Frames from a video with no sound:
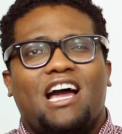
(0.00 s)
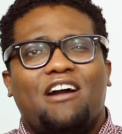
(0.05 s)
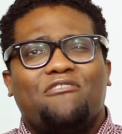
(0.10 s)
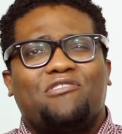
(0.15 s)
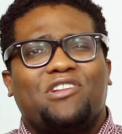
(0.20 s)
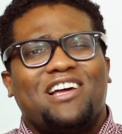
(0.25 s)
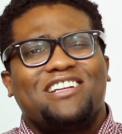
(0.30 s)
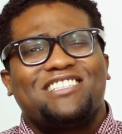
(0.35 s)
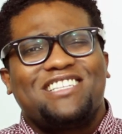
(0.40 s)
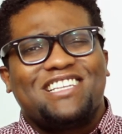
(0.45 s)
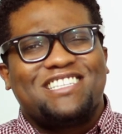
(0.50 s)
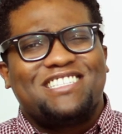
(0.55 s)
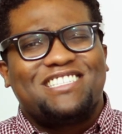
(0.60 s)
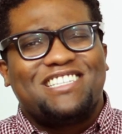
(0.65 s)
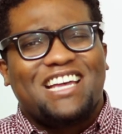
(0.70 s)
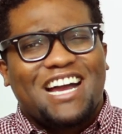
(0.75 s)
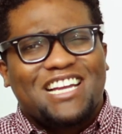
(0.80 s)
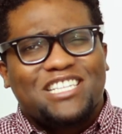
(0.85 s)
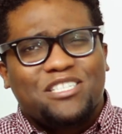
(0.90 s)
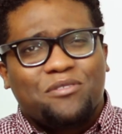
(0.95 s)
I've clocked a
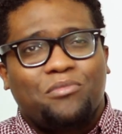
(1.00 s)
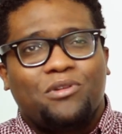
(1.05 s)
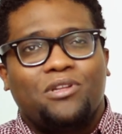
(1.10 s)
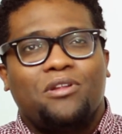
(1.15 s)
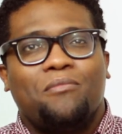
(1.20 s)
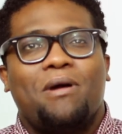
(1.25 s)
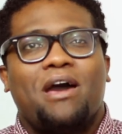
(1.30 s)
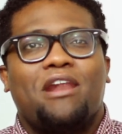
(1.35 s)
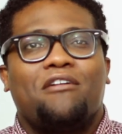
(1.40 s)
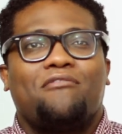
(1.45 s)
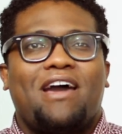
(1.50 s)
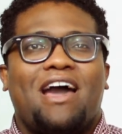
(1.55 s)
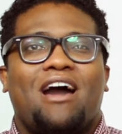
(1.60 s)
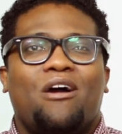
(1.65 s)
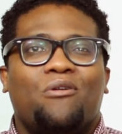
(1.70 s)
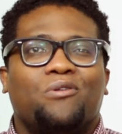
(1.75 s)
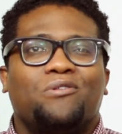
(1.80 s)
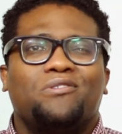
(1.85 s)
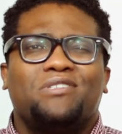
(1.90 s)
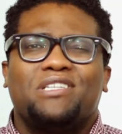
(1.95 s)
sizable amount of
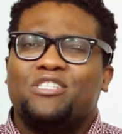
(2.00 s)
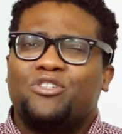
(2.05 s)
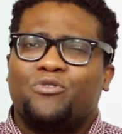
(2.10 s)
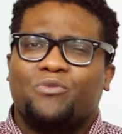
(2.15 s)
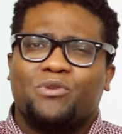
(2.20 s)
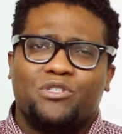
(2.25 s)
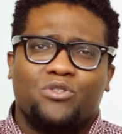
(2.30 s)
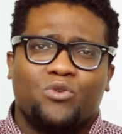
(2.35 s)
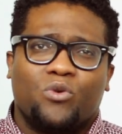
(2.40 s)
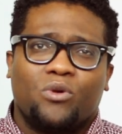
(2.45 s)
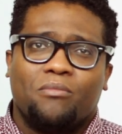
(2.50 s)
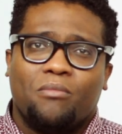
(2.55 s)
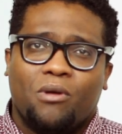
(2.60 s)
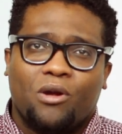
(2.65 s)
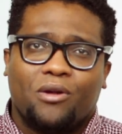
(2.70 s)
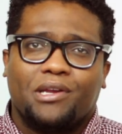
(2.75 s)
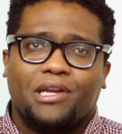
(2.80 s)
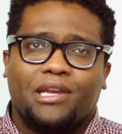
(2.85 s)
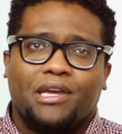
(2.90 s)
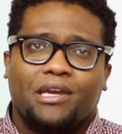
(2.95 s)
hours into resort
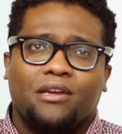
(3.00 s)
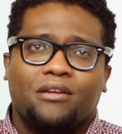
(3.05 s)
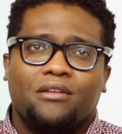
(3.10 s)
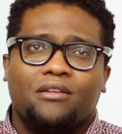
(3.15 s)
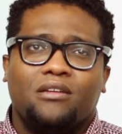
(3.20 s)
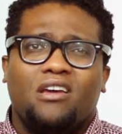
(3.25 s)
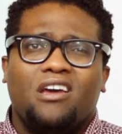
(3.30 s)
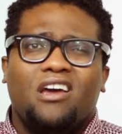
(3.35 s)
marketing.